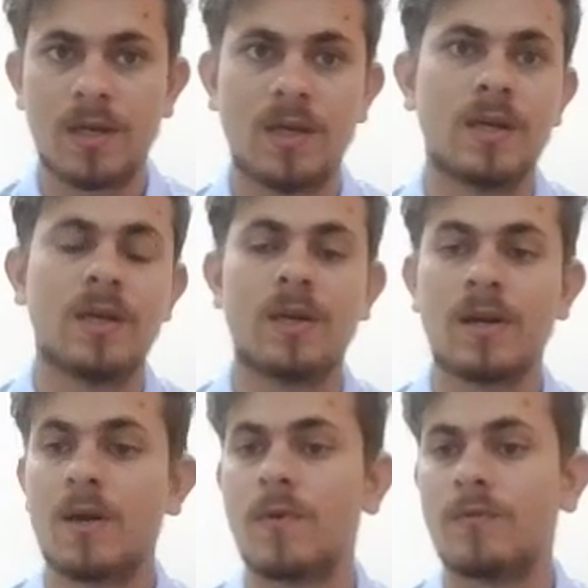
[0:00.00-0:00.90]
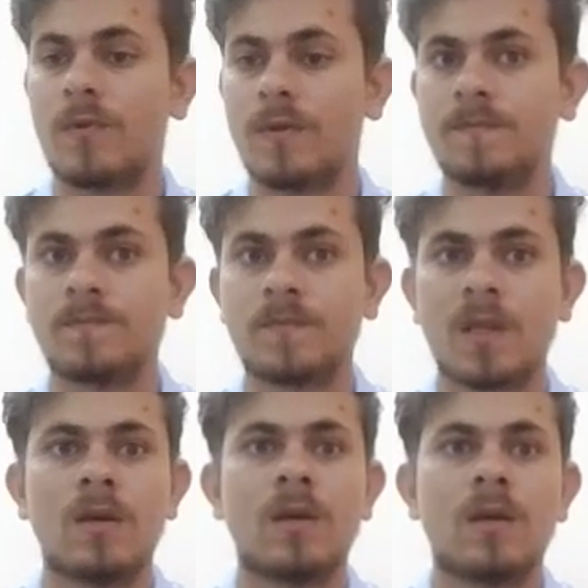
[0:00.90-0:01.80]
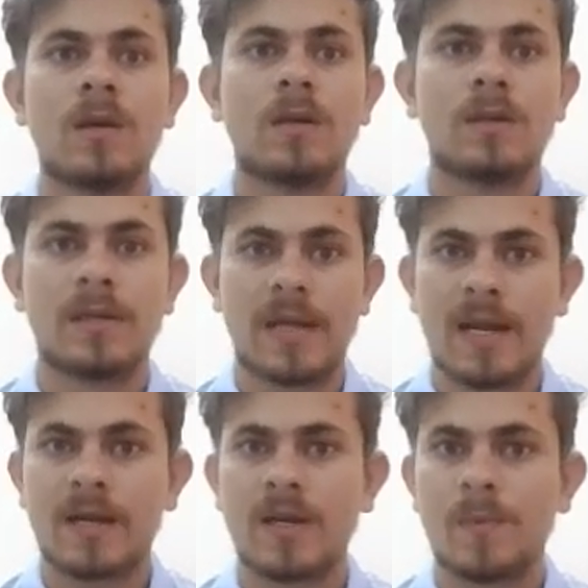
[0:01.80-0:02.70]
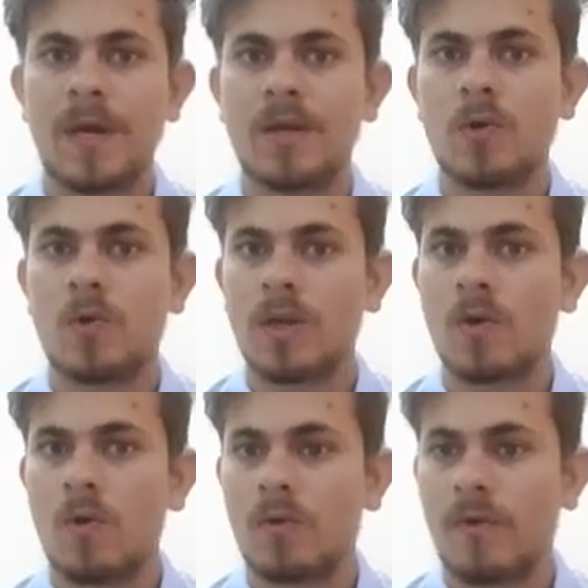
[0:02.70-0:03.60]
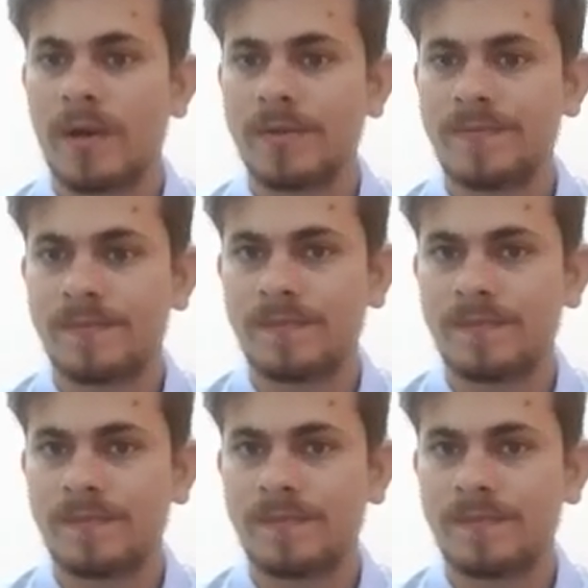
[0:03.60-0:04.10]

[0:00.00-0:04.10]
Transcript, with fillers: legal drama film directed by Tony Goldwyn,